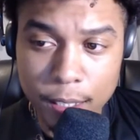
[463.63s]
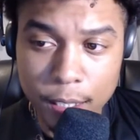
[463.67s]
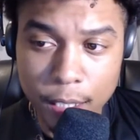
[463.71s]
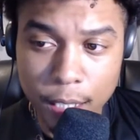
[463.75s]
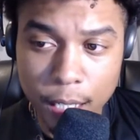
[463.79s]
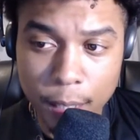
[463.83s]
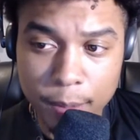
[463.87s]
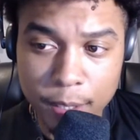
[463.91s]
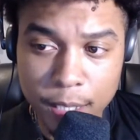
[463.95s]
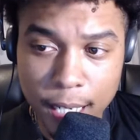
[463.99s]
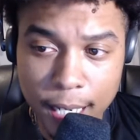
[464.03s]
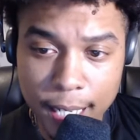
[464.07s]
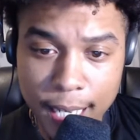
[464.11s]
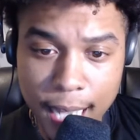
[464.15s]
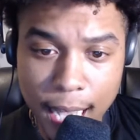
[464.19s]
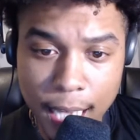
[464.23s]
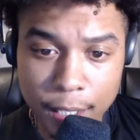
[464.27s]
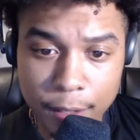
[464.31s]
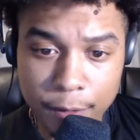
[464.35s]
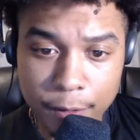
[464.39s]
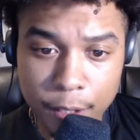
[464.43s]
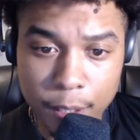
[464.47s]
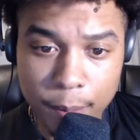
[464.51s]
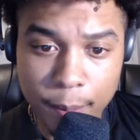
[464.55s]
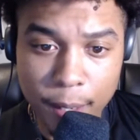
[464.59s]
You know, I'm saying, how do
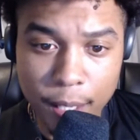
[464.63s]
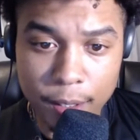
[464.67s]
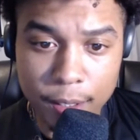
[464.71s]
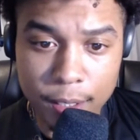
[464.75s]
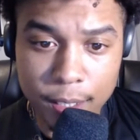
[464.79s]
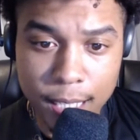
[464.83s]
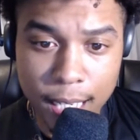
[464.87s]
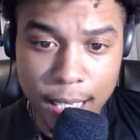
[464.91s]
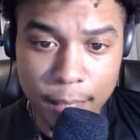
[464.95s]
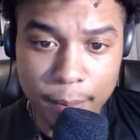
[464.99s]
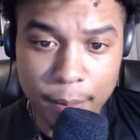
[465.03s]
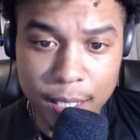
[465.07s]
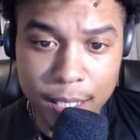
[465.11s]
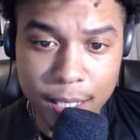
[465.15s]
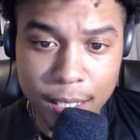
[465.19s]
you feel about the statements?